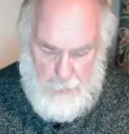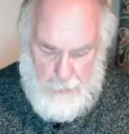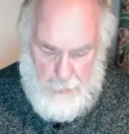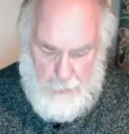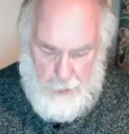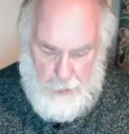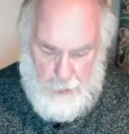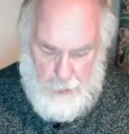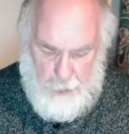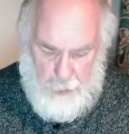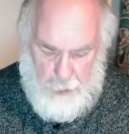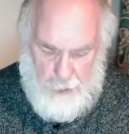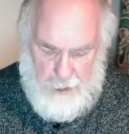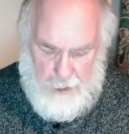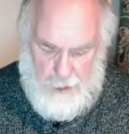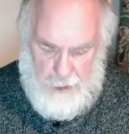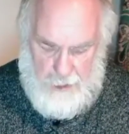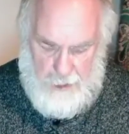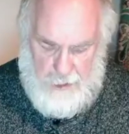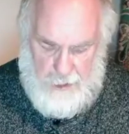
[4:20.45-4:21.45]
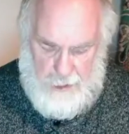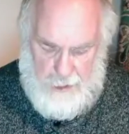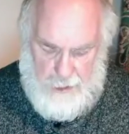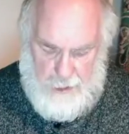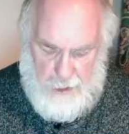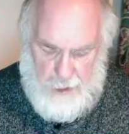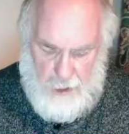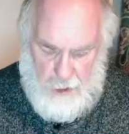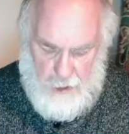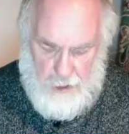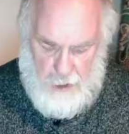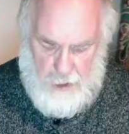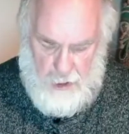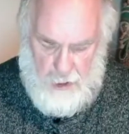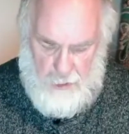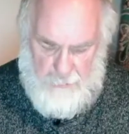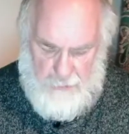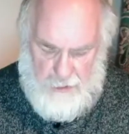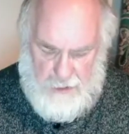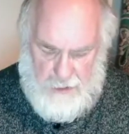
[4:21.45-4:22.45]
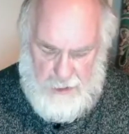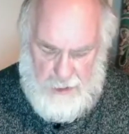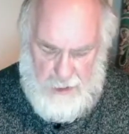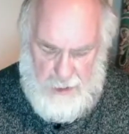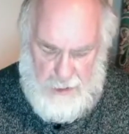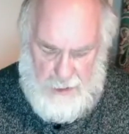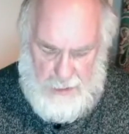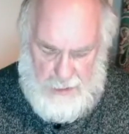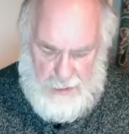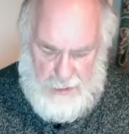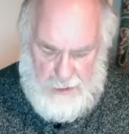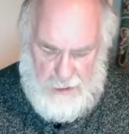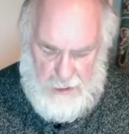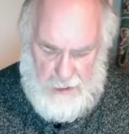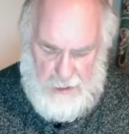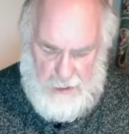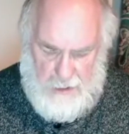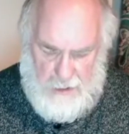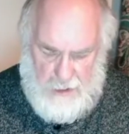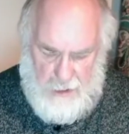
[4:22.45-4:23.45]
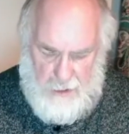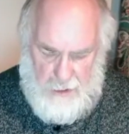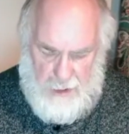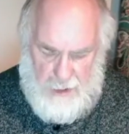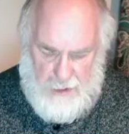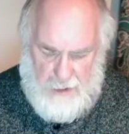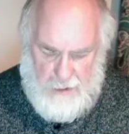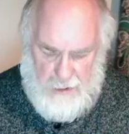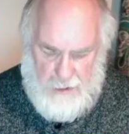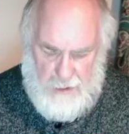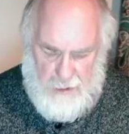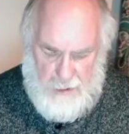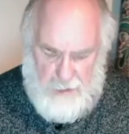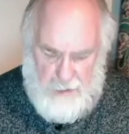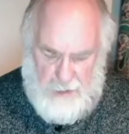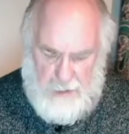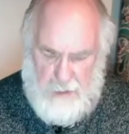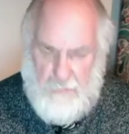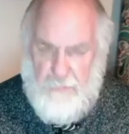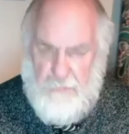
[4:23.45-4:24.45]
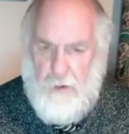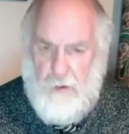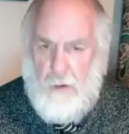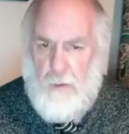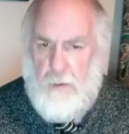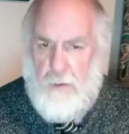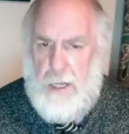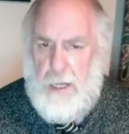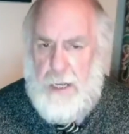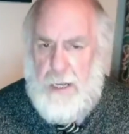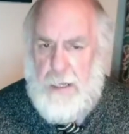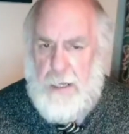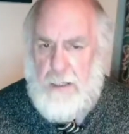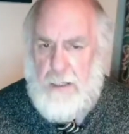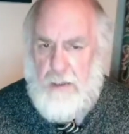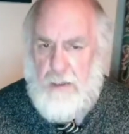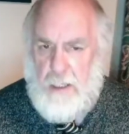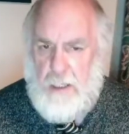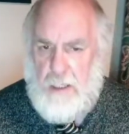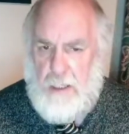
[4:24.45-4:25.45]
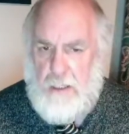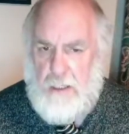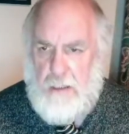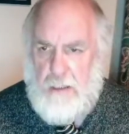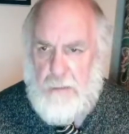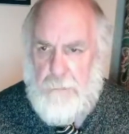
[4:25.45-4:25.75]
The authorities are in God's service, and it is to this they devote their energies